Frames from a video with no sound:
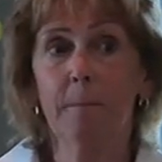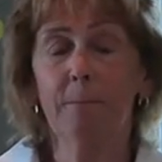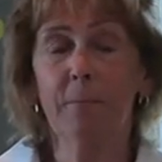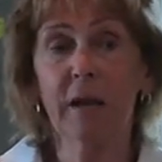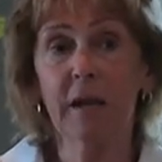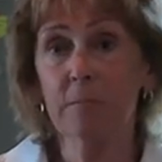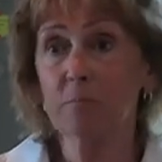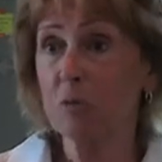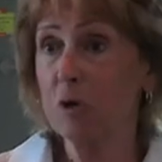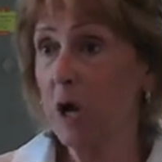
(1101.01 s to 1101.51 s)

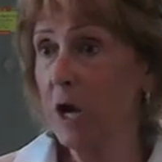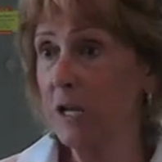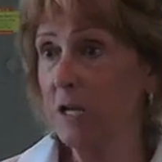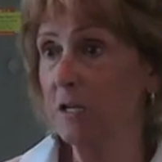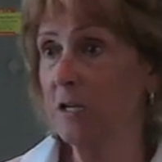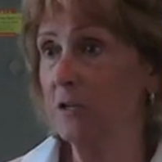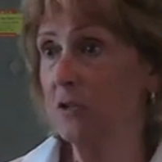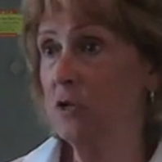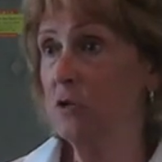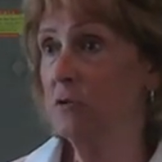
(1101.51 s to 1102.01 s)
But I'm not
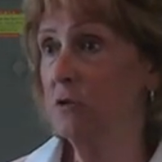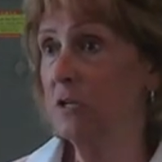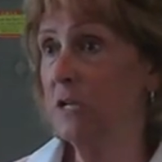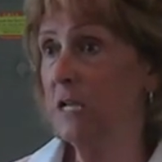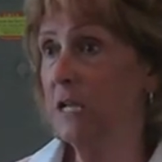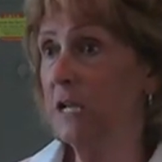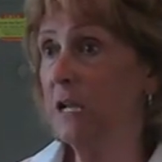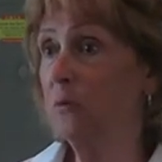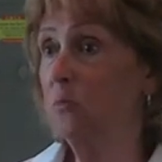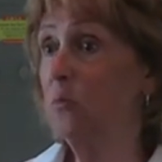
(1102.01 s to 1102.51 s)
an
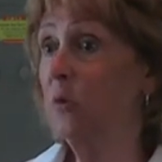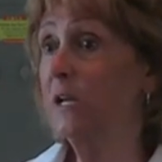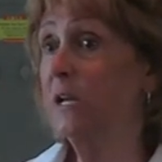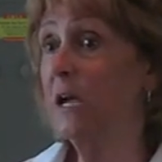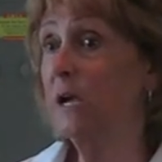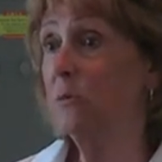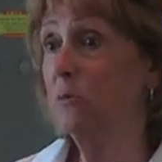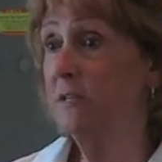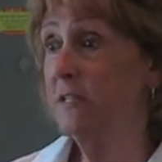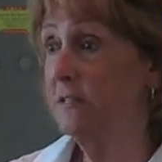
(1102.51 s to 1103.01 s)
attorney, and what
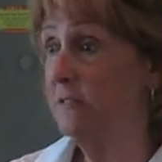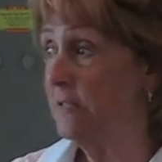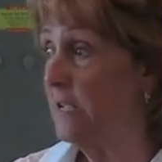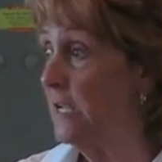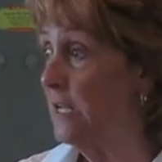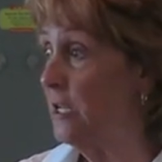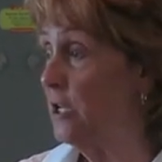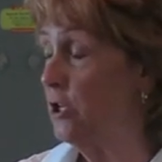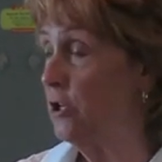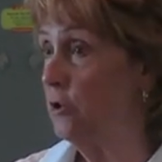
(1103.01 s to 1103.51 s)
I would
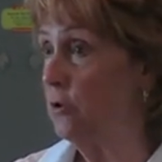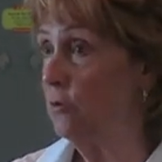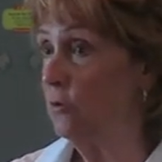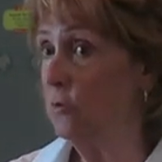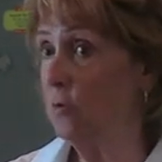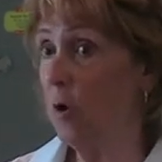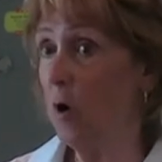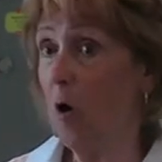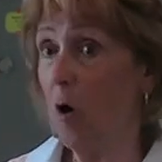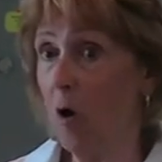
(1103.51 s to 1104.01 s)
say to
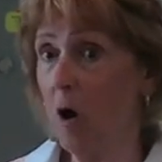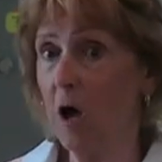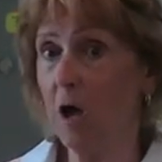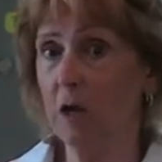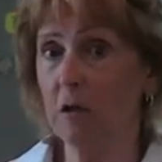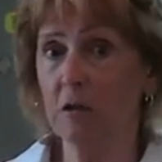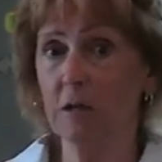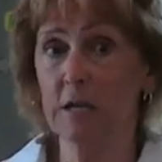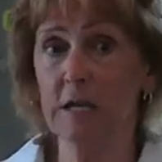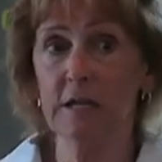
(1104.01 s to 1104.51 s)
you
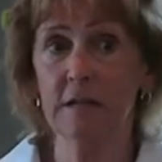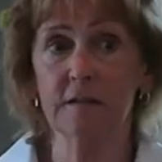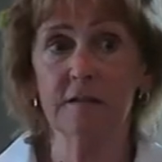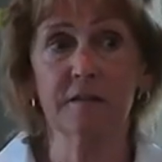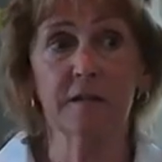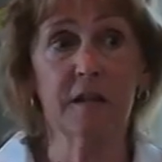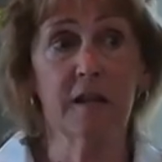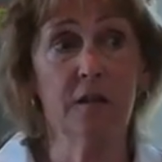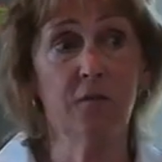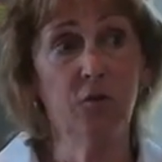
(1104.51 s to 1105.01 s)
all
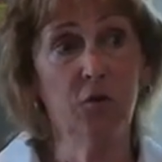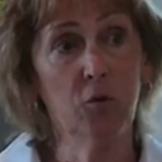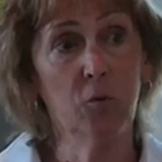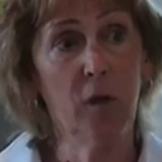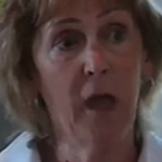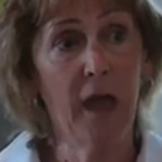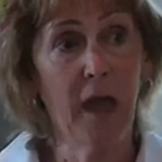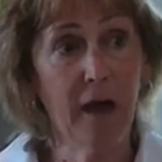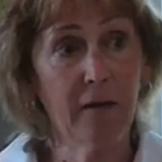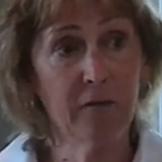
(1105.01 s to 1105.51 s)
is if you
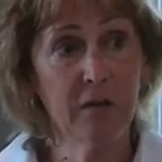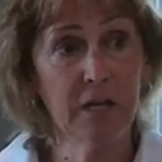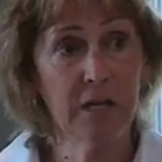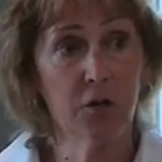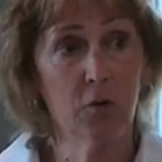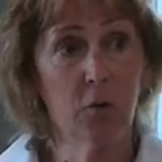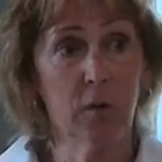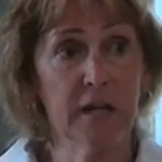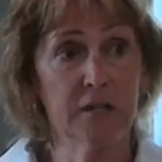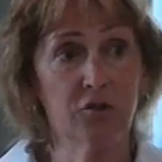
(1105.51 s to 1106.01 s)
have any
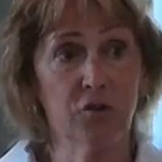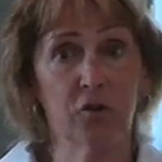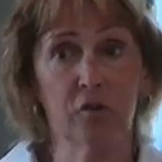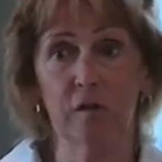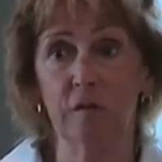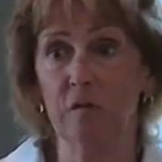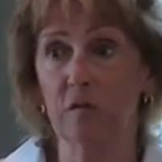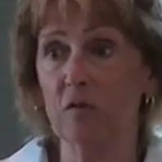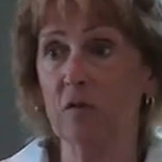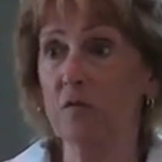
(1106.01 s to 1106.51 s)

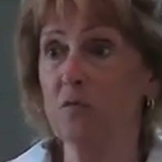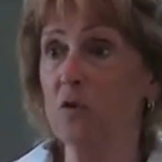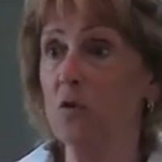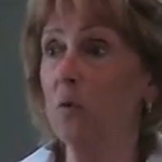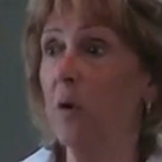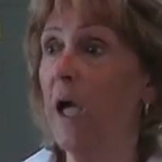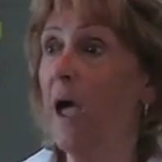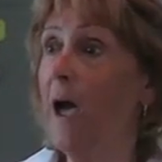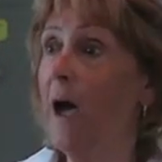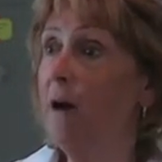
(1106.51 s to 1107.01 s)
questions, if you
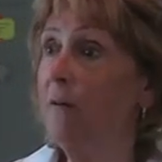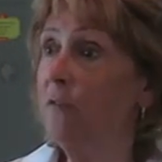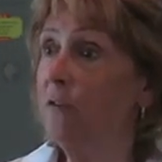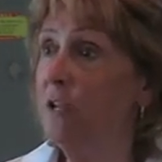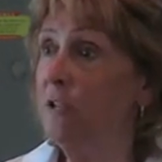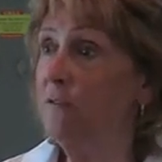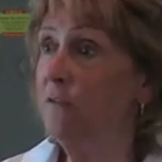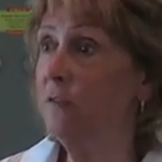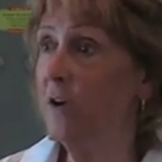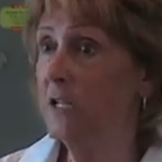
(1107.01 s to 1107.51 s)
have
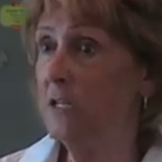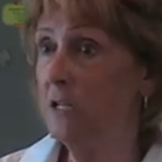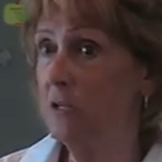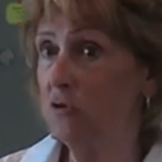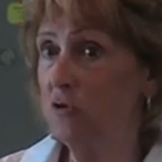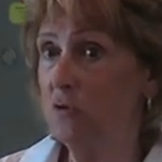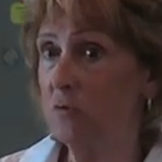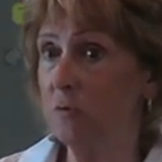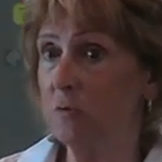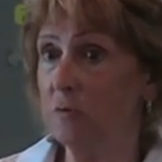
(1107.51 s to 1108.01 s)
any
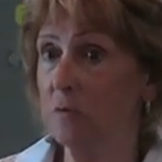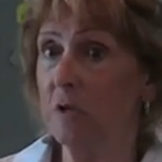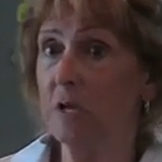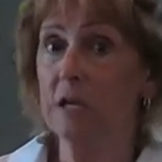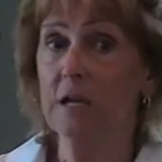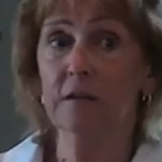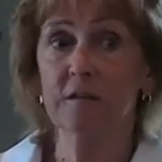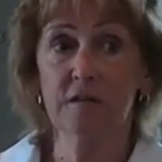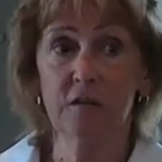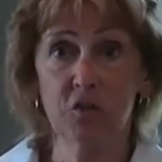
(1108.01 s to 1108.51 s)
financial
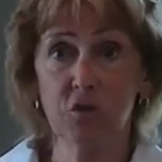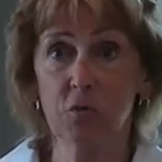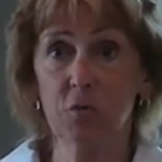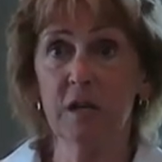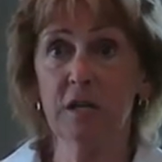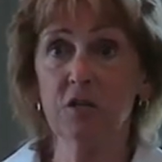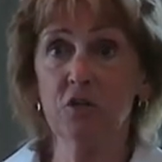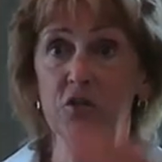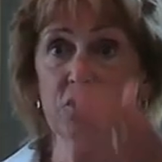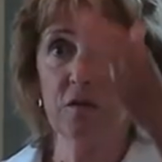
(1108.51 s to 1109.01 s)

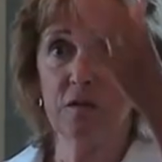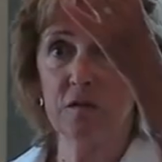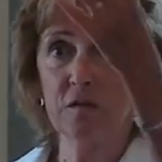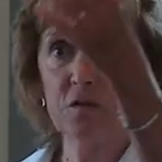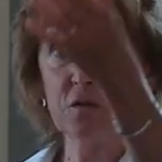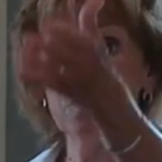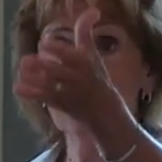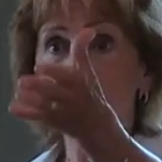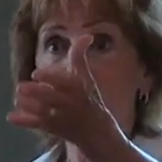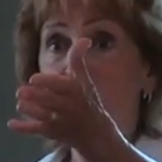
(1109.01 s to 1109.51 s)

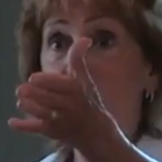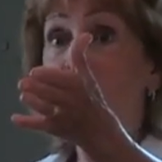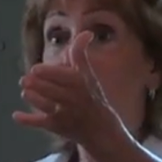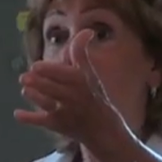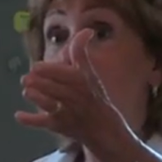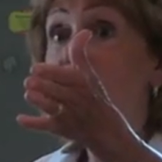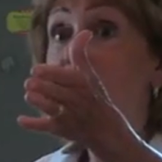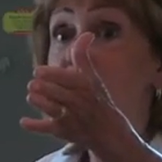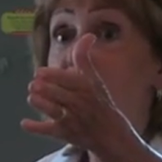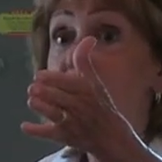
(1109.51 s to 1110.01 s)
situations, you can
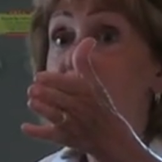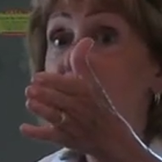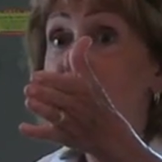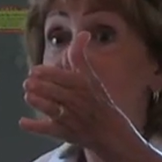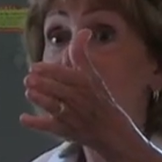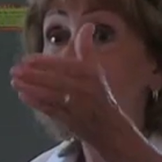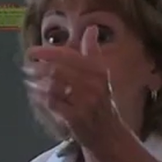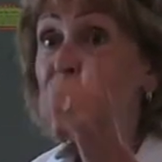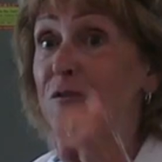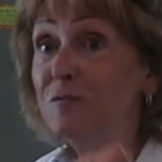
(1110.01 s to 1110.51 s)
talk to,
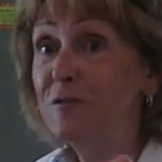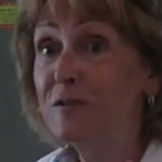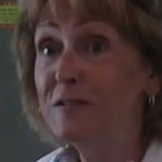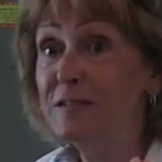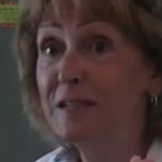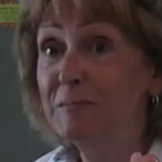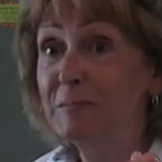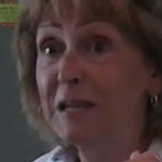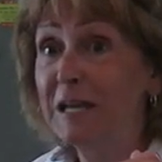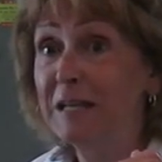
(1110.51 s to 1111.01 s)
what's your first
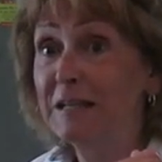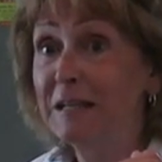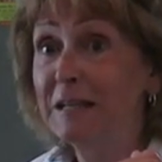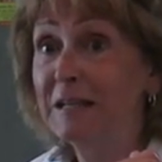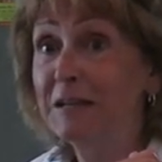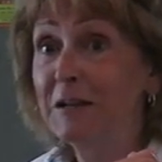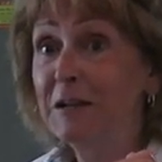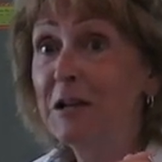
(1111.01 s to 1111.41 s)
name again?